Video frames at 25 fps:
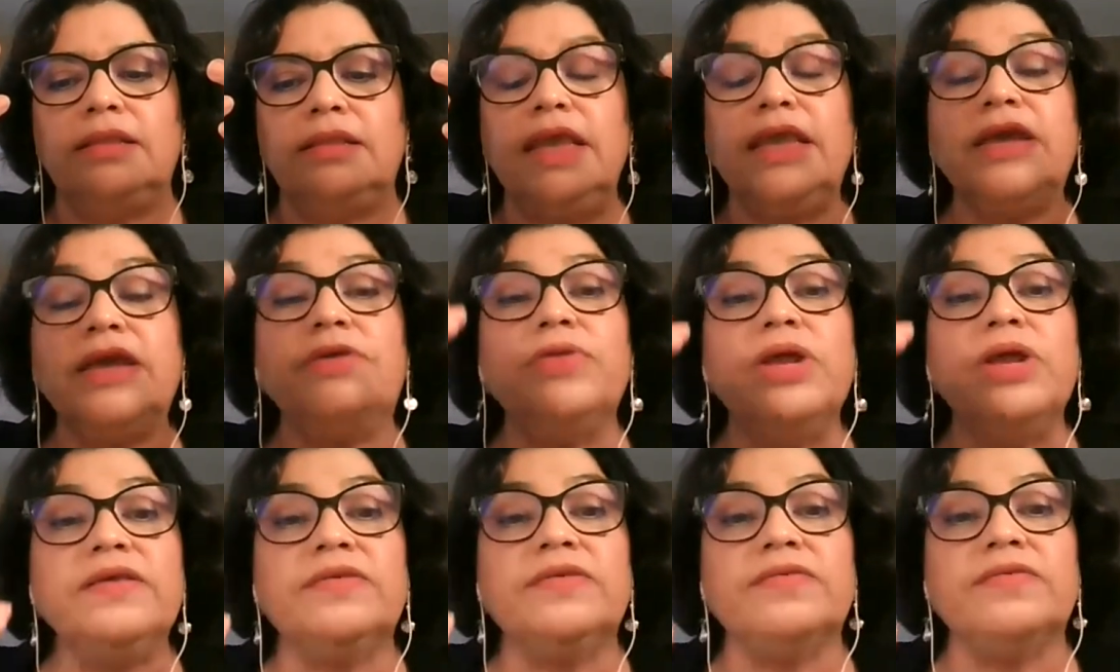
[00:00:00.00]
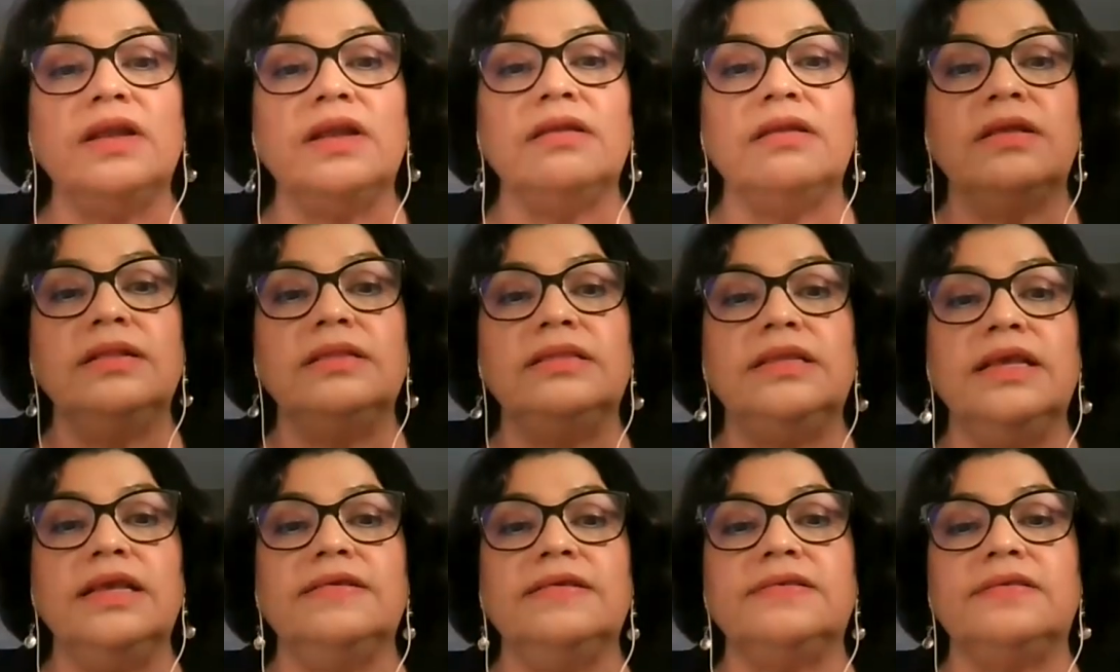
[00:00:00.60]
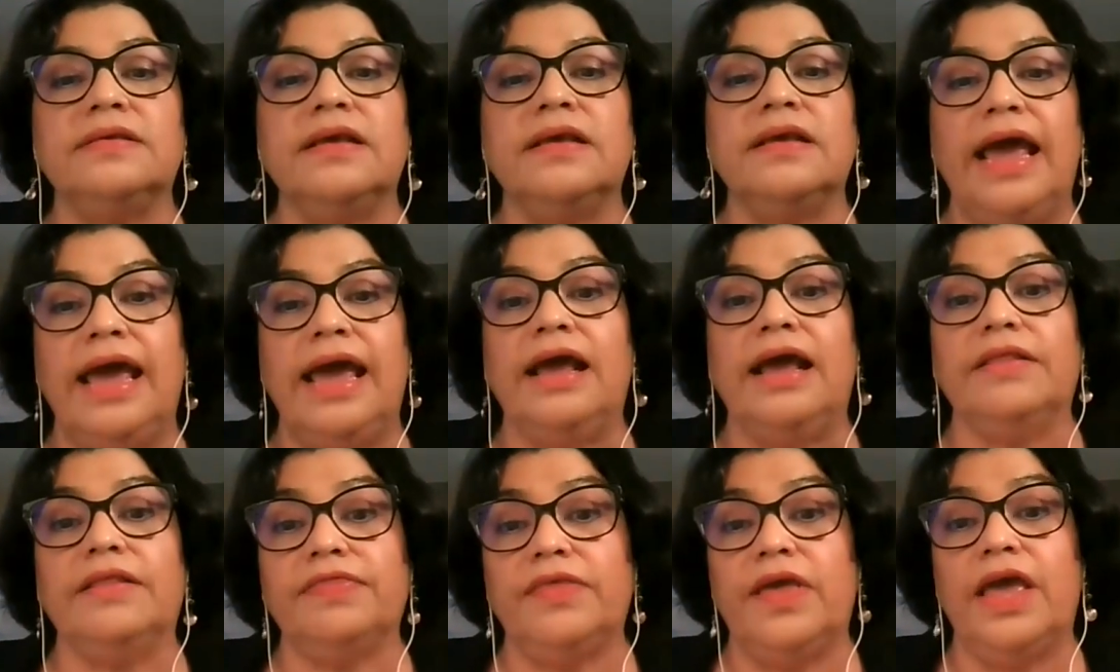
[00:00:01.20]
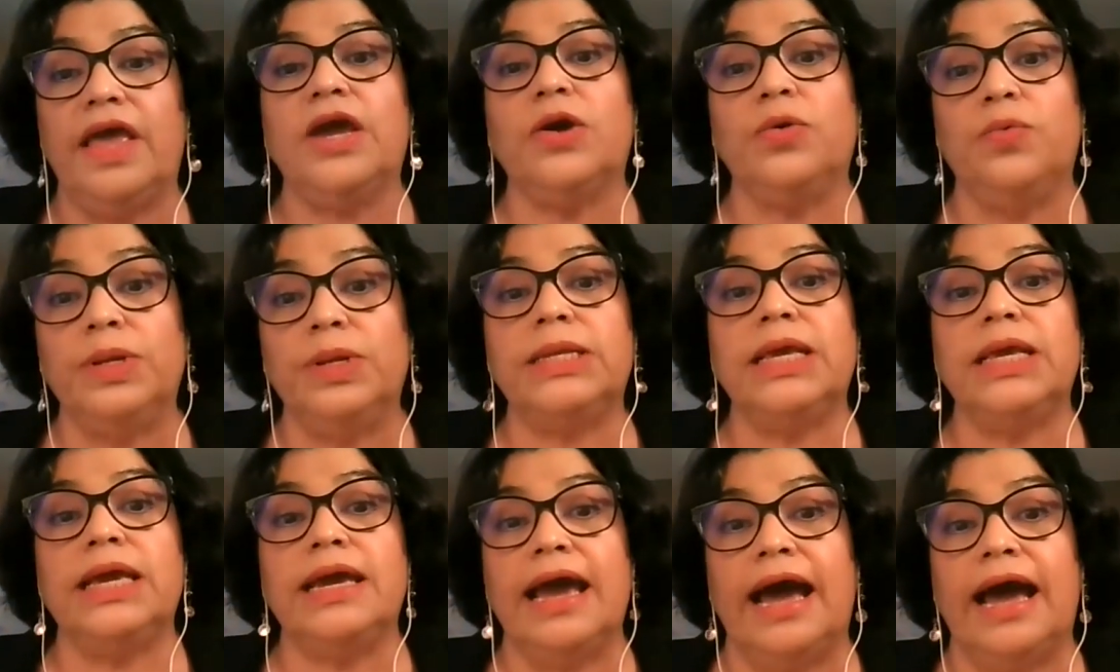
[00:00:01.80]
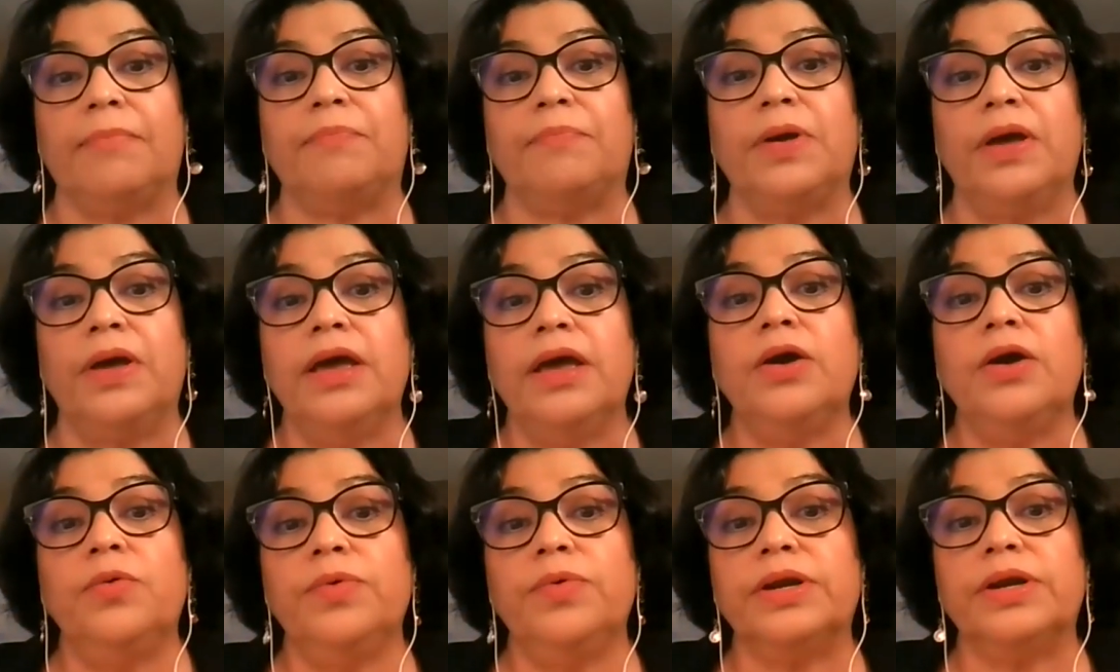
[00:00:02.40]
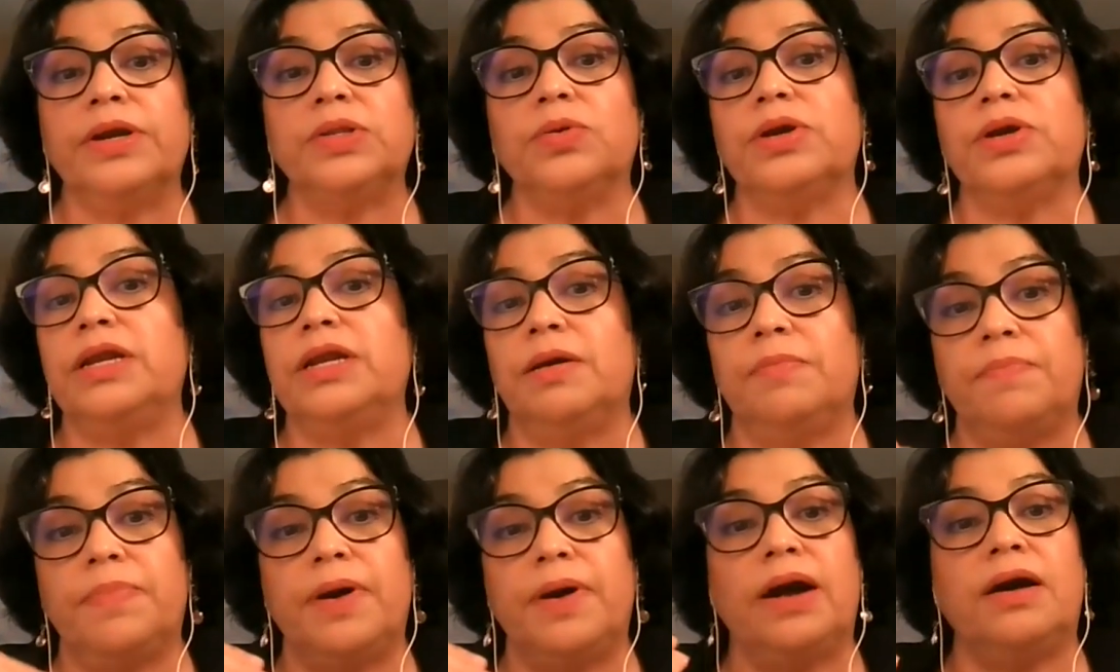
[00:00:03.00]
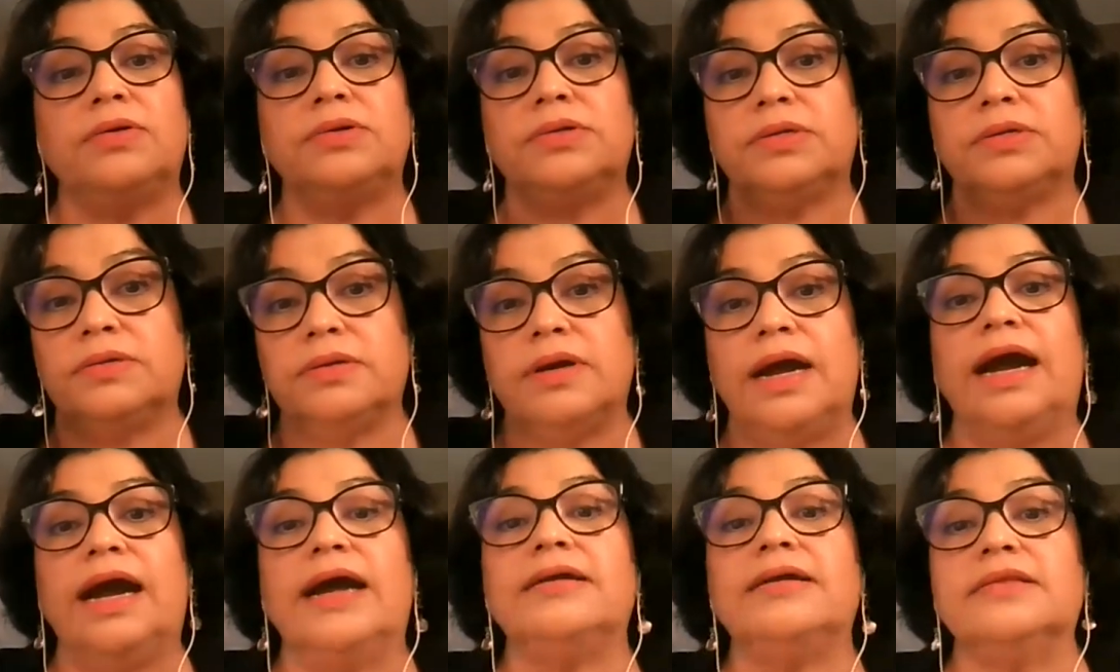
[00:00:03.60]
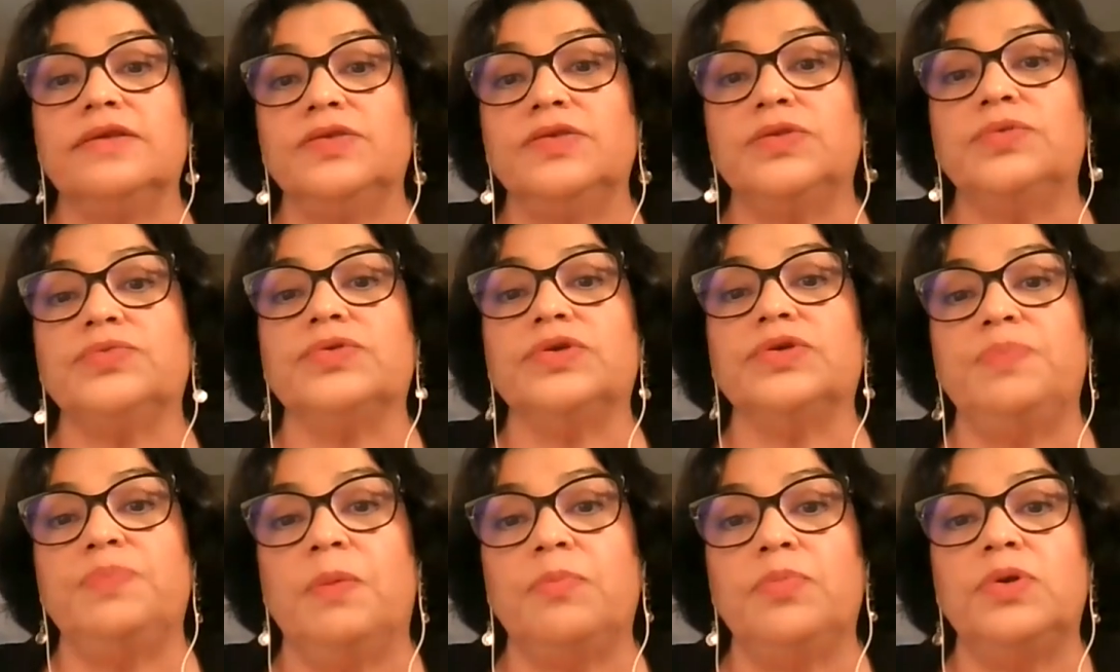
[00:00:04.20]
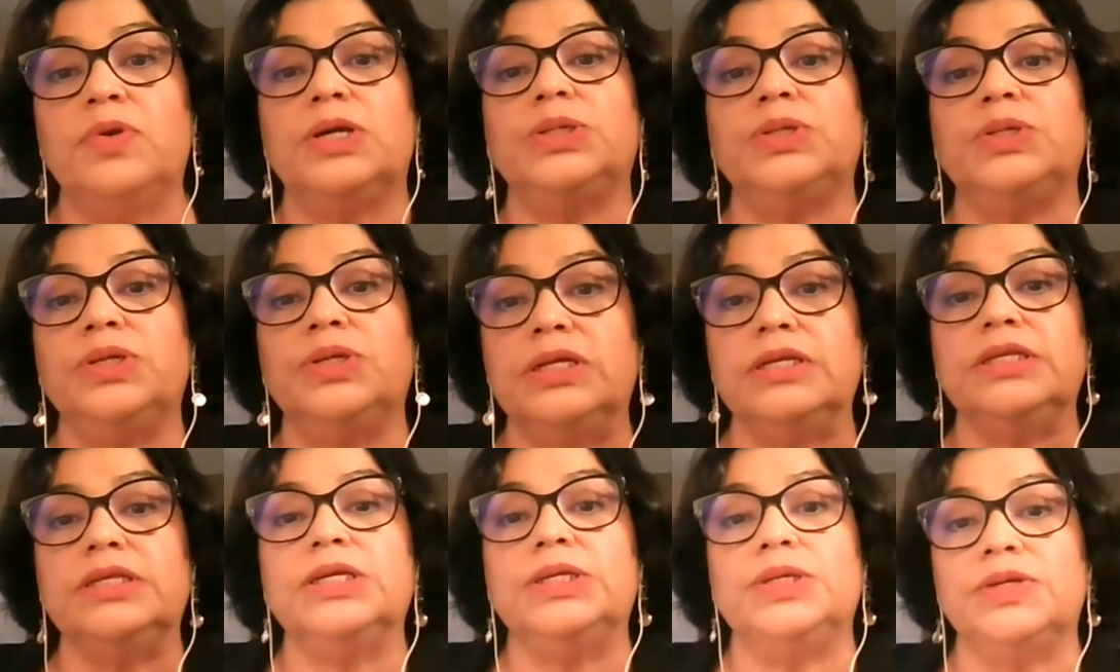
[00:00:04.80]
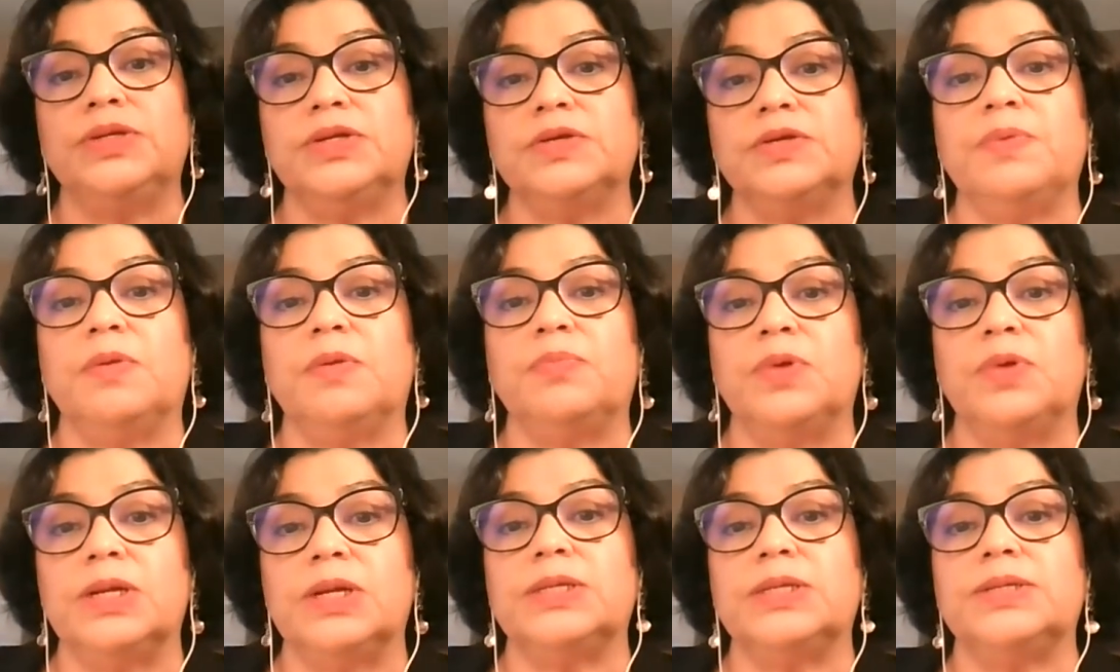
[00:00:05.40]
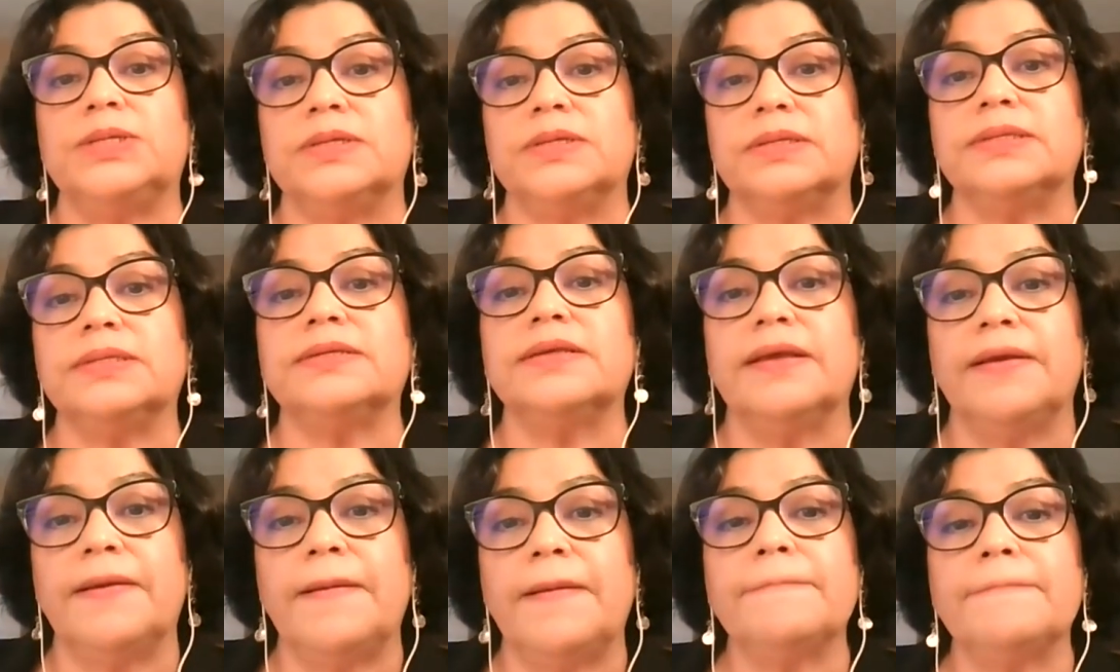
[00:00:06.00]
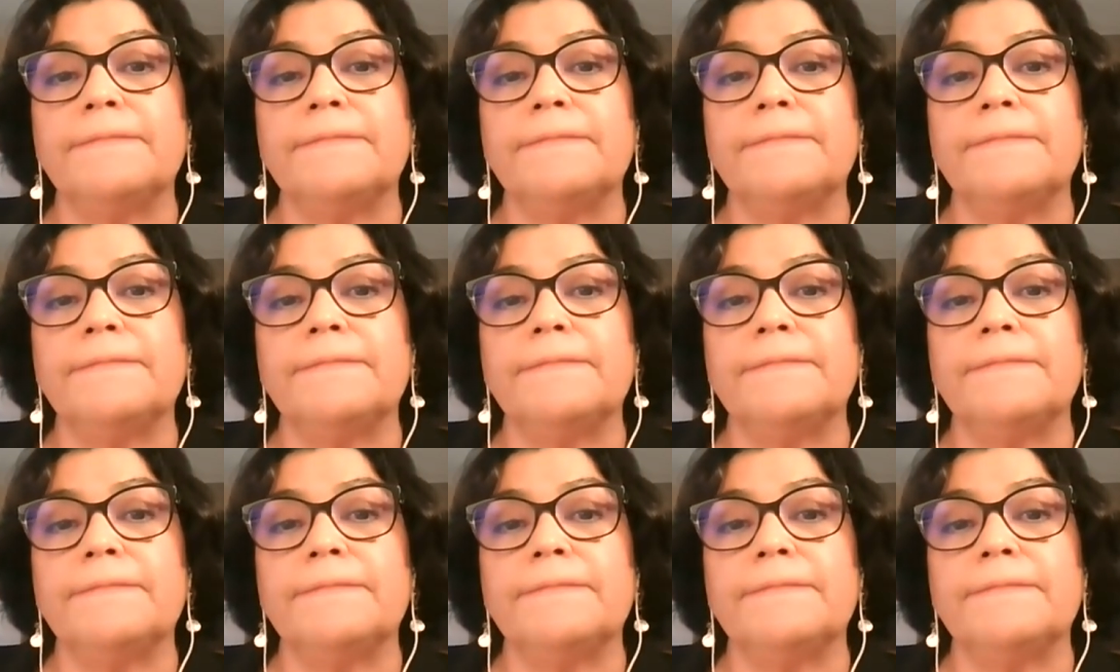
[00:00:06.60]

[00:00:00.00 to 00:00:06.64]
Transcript: decreasing this health equity gap. We are talking about hardest to reach population, indigenous populations.